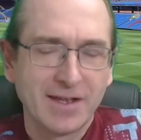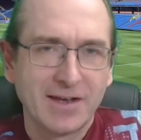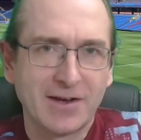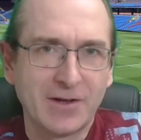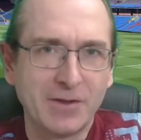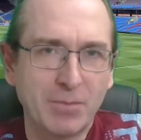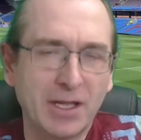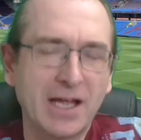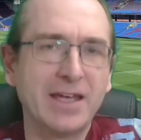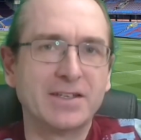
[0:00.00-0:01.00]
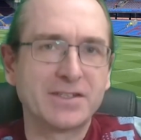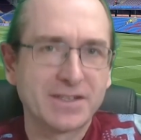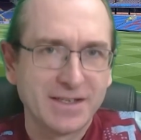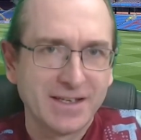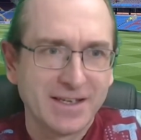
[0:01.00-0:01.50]
on the players
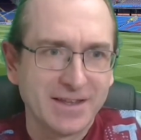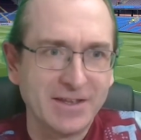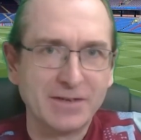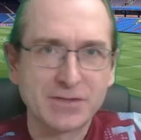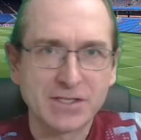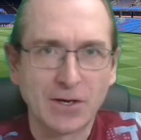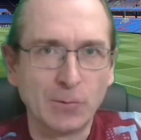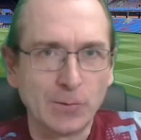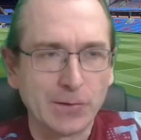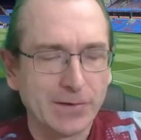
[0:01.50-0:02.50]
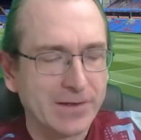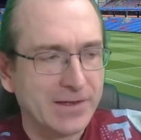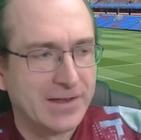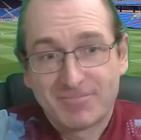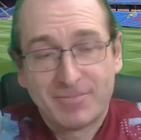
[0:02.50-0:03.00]
that they've sold.
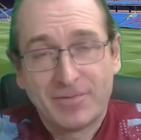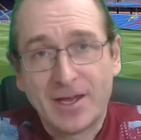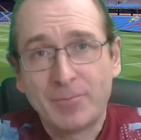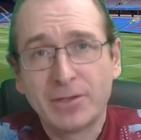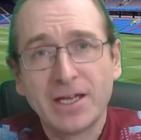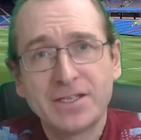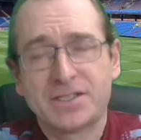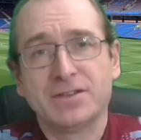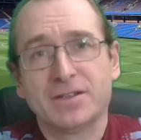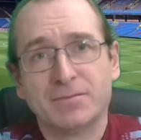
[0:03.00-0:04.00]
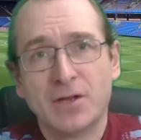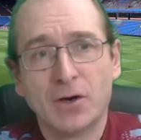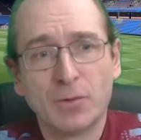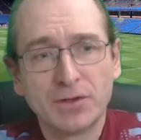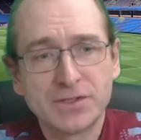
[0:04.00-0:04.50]
Fair play to them.
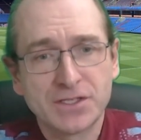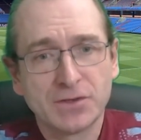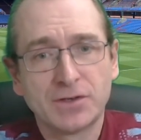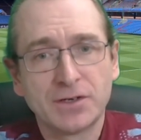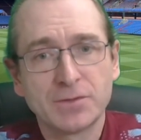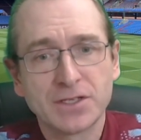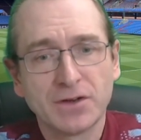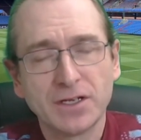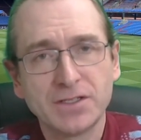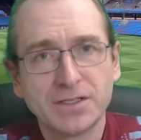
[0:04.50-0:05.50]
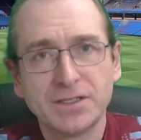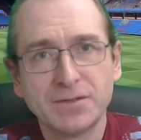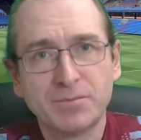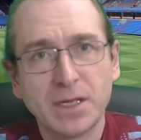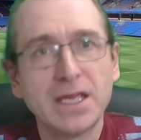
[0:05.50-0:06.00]
No one saw it was going
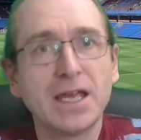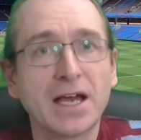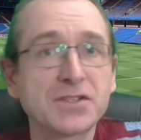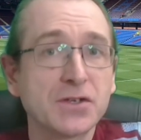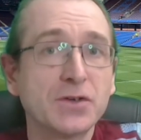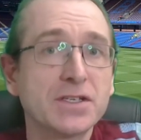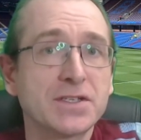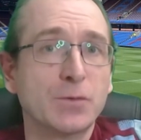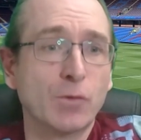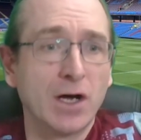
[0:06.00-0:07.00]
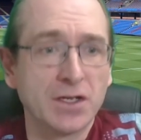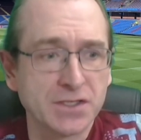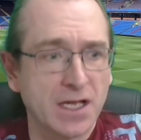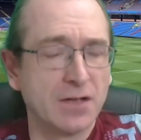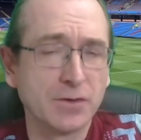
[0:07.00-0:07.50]
to be as good as it
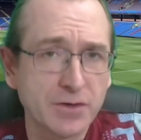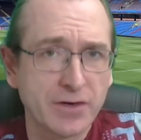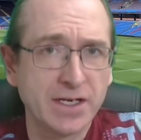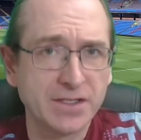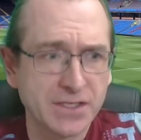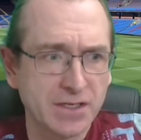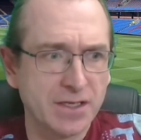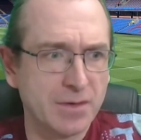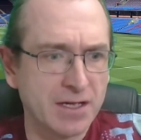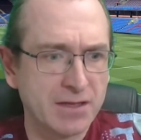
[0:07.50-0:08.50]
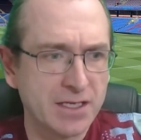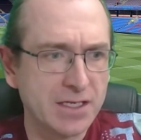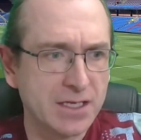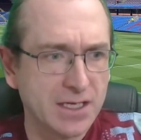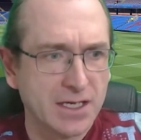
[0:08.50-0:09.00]
was, and all credit to them. And I
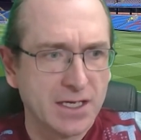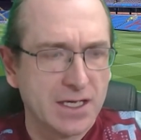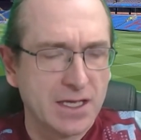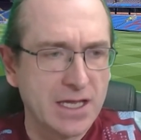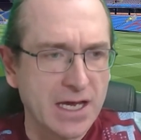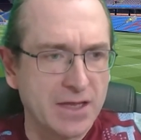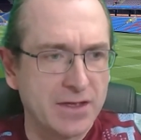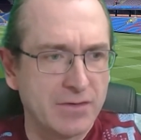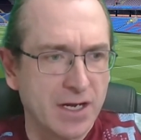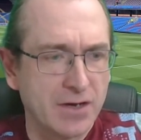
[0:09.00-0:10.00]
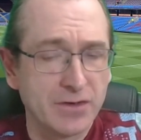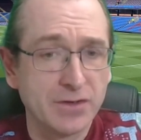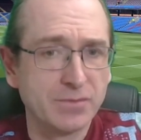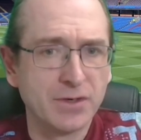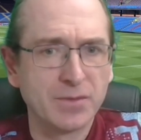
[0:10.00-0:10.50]
think that there are a
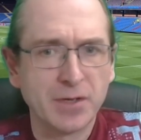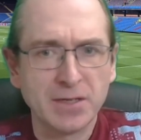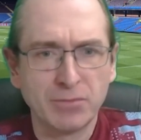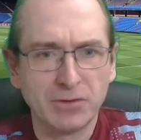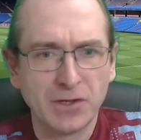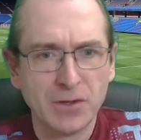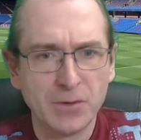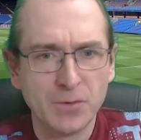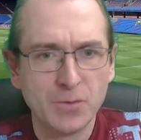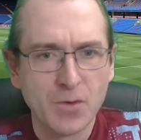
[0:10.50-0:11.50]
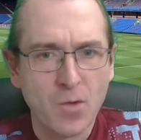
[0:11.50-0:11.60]
number of people who,